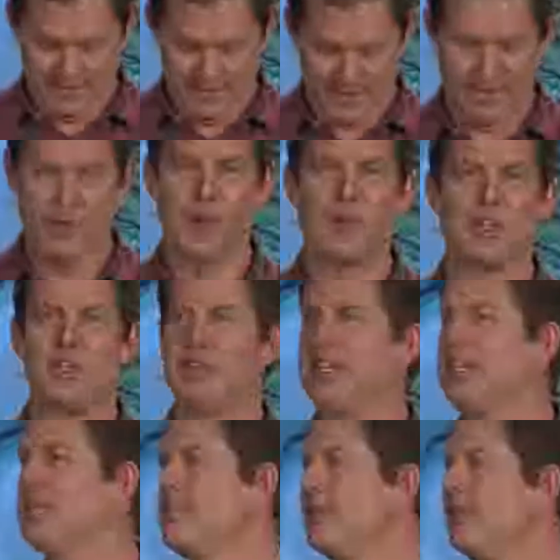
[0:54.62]
to know that you
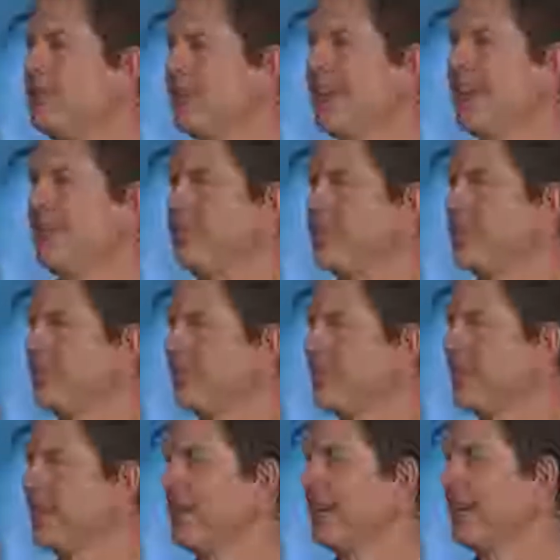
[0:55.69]
need to be saved.
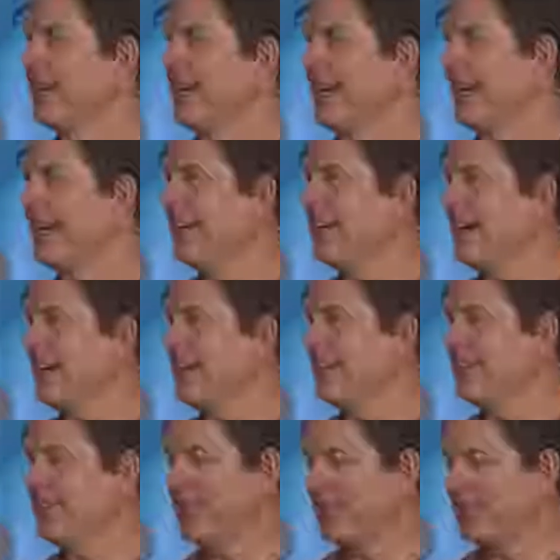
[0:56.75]
And uh,
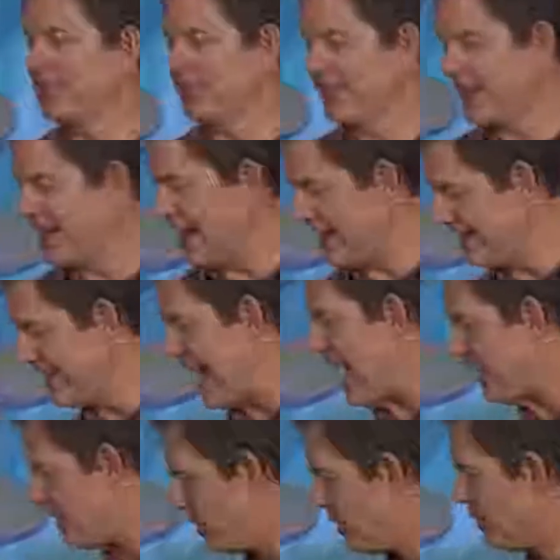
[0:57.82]
this is the
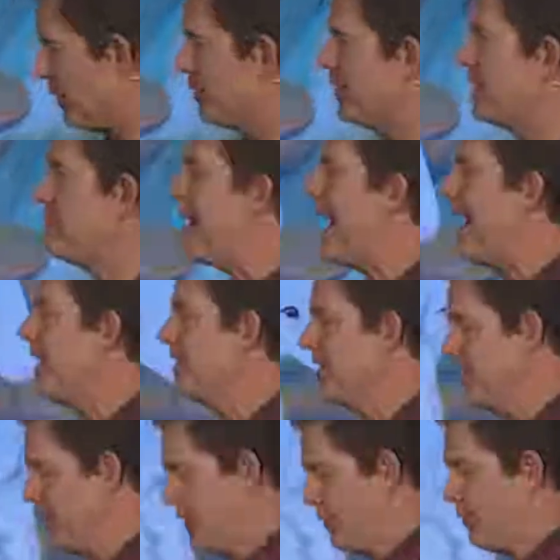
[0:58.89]
last university
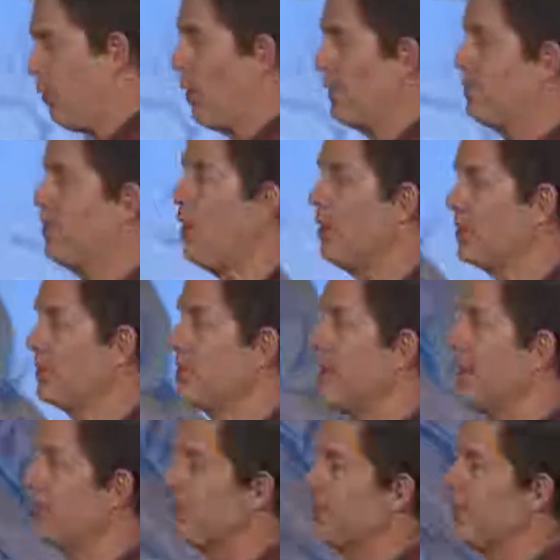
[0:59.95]
passage for fall
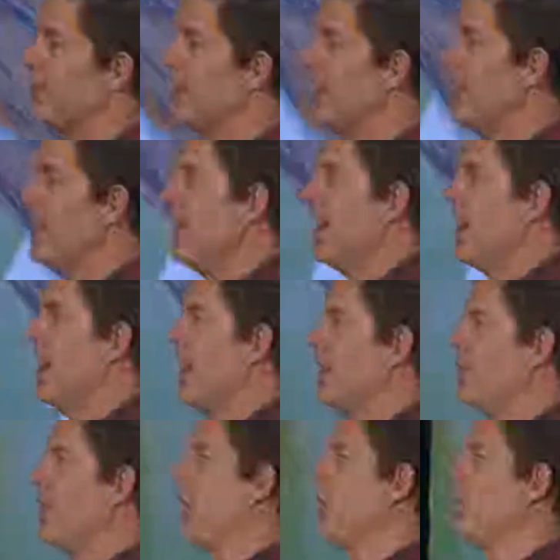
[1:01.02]
semester uh,
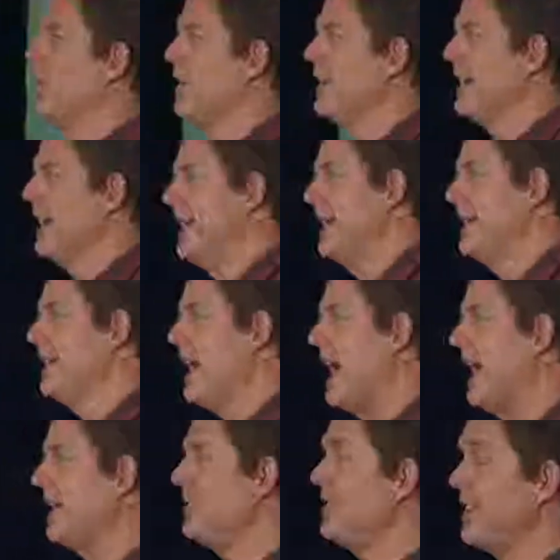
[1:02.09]
where we're in
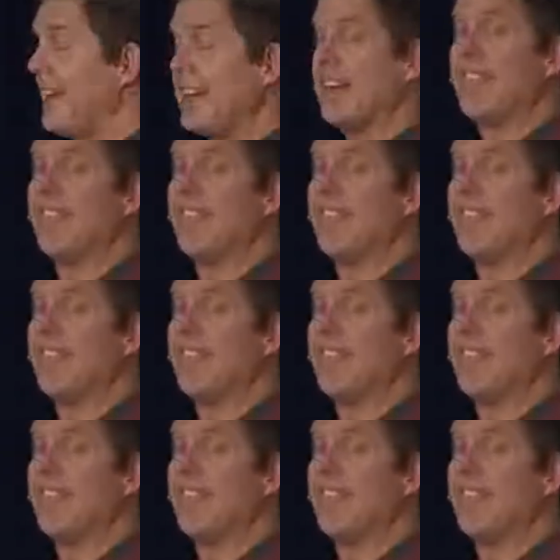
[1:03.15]
Isaiah